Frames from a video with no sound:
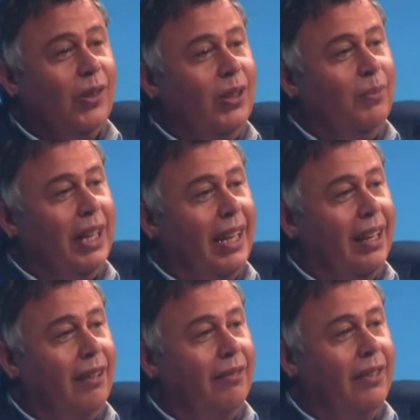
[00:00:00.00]
and we
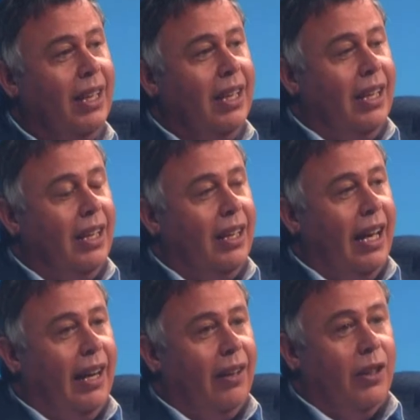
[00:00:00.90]
have
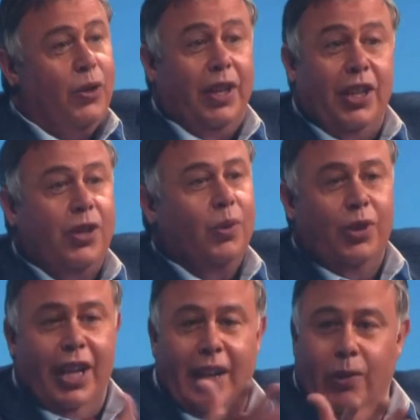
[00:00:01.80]
our traditional
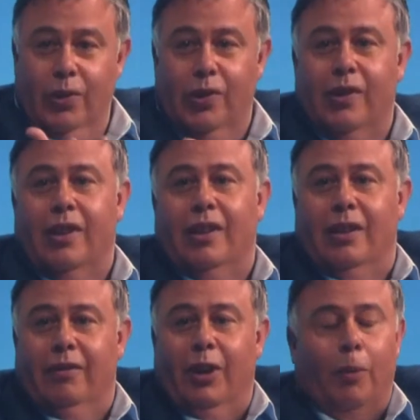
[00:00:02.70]
channels that
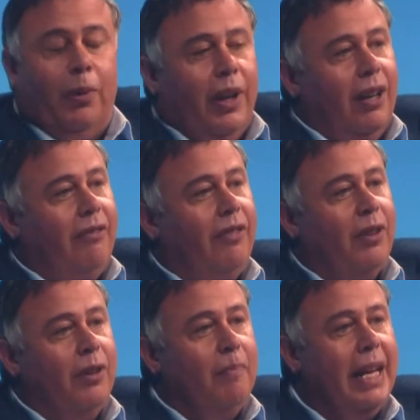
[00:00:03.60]
have operated for
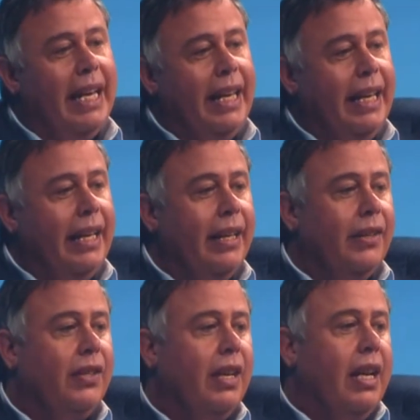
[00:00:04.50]
many
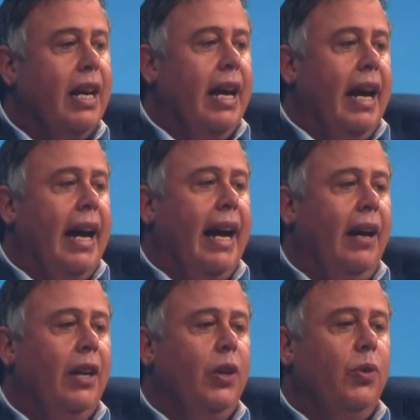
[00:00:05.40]
years.
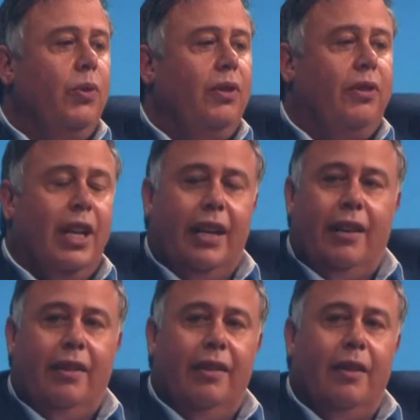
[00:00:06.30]
How do you
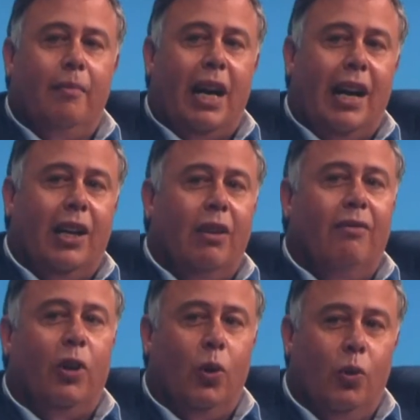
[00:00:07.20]
think the market
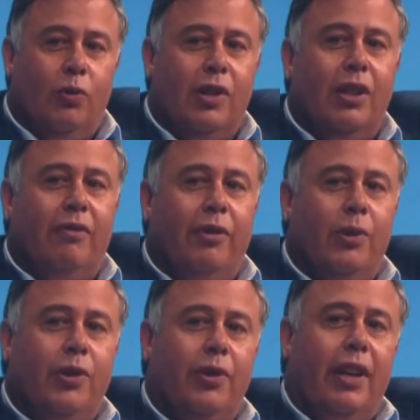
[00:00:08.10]
evolves in the
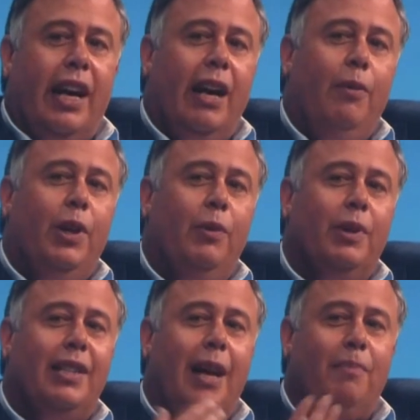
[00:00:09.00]
future, and how are you
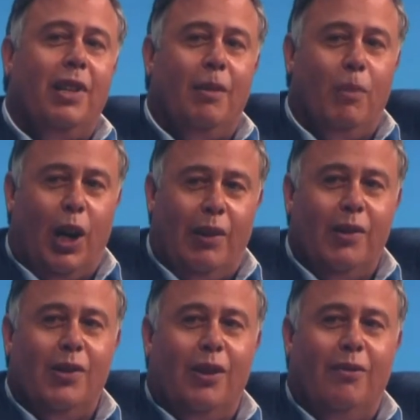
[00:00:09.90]
adapting
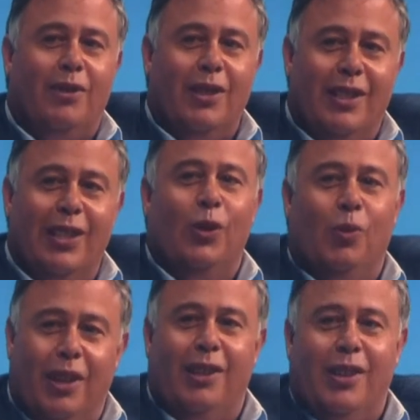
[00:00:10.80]
Microsoft to deal
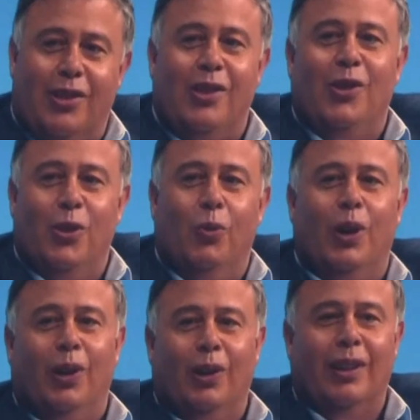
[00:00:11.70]
with this new
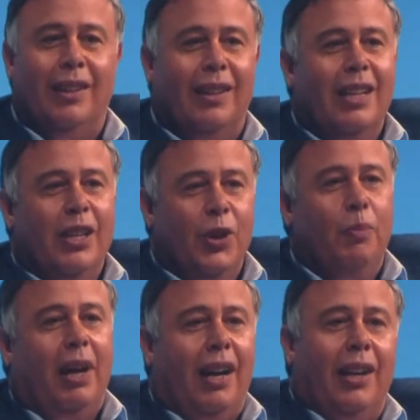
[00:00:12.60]
world and new
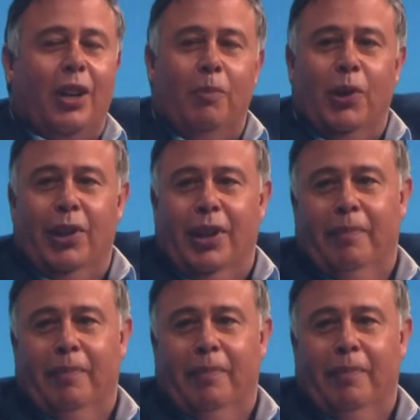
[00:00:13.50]
partner community?